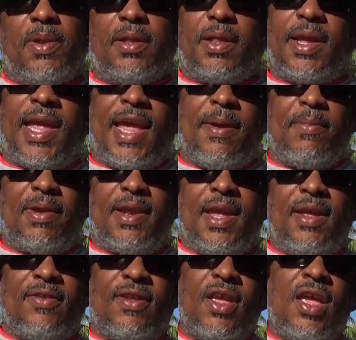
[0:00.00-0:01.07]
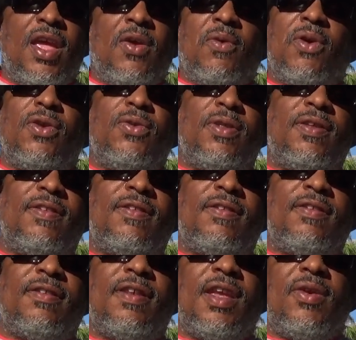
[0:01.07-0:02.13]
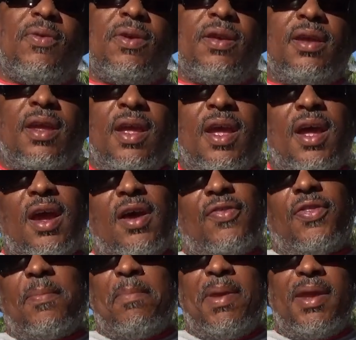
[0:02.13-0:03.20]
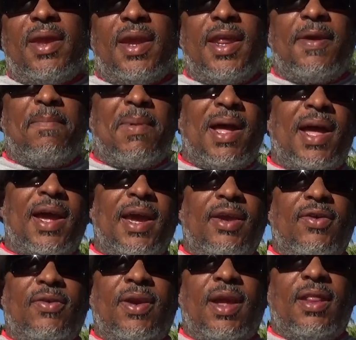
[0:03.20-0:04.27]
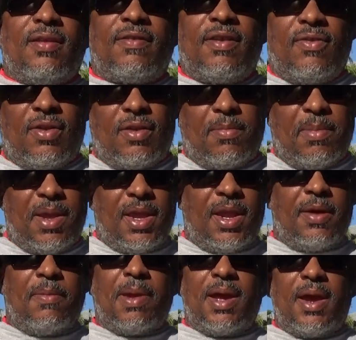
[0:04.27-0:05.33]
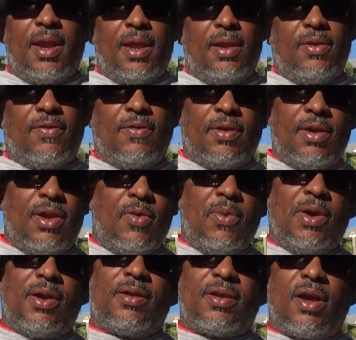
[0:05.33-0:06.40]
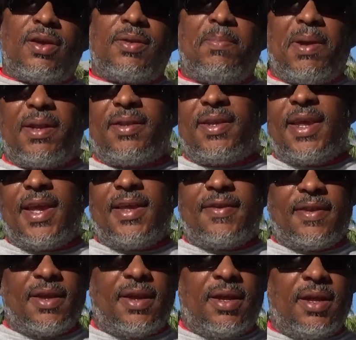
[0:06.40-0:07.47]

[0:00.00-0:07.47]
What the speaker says: The game today is going to do the secret of the millionaire mind, okay? The secret of the millionaire mind. And, you know, we're going to talk about today is